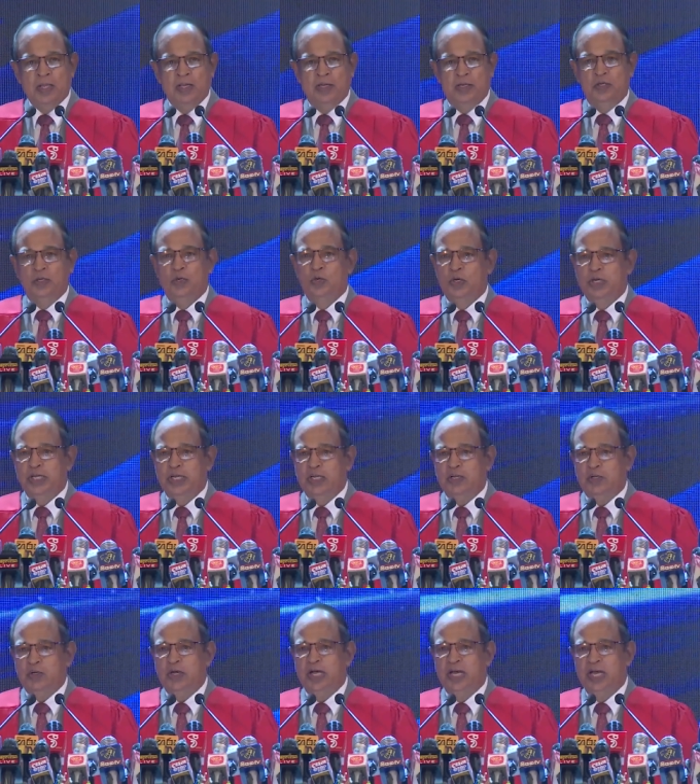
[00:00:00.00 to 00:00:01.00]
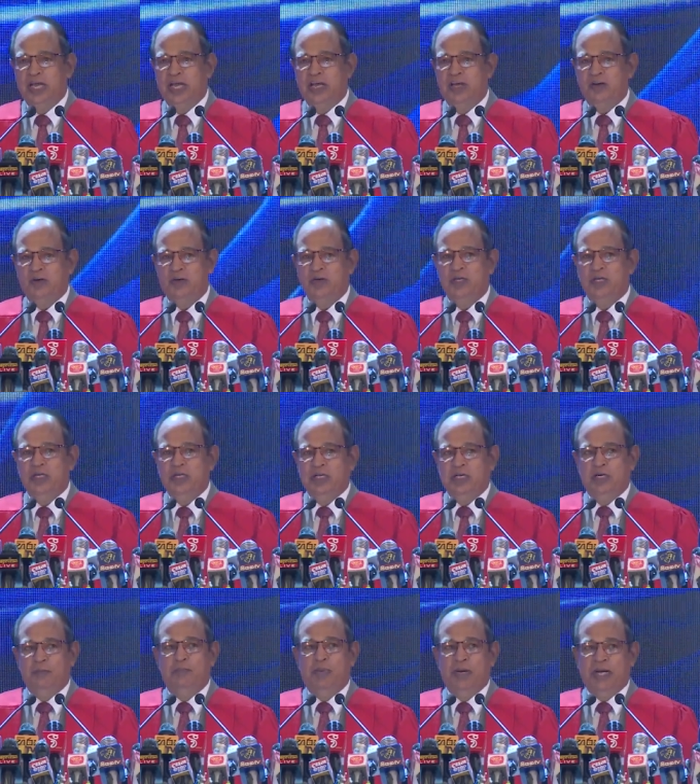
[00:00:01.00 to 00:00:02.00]
you need to have
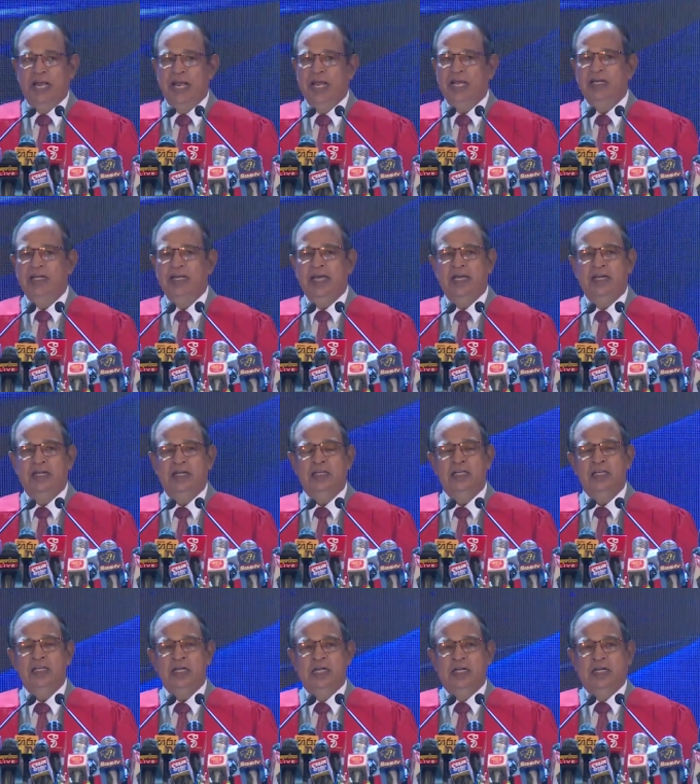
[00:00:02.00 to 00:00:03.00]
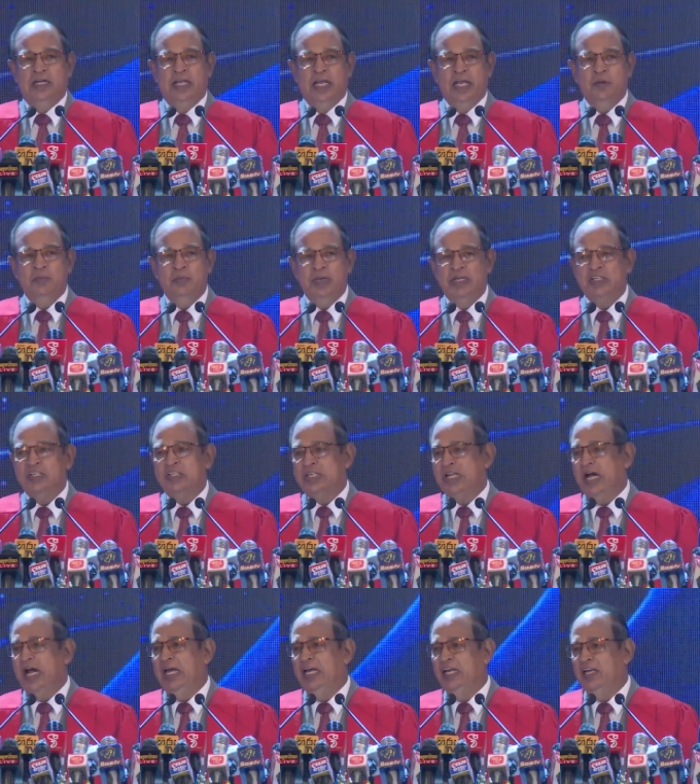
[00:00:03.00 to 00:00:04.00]
a brand and name in
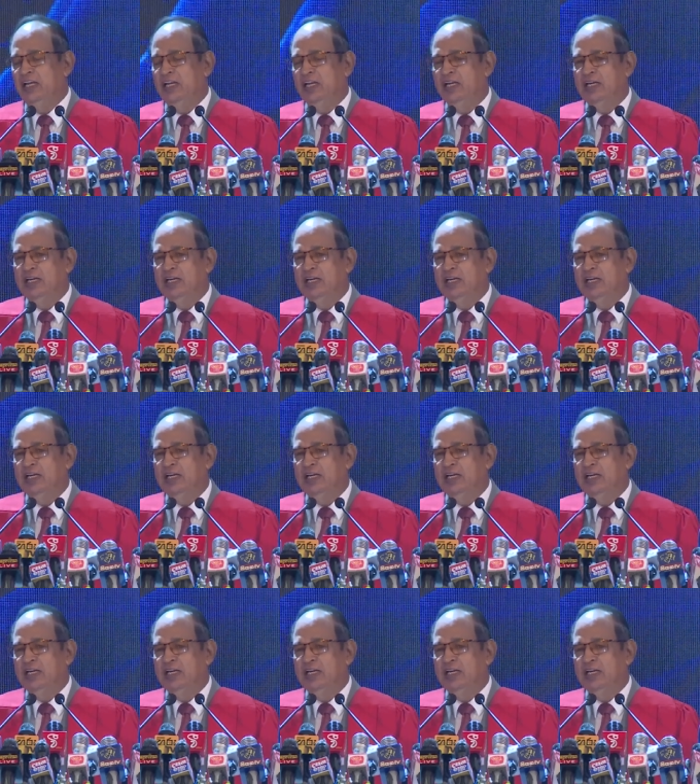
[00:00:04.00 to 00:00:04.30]
style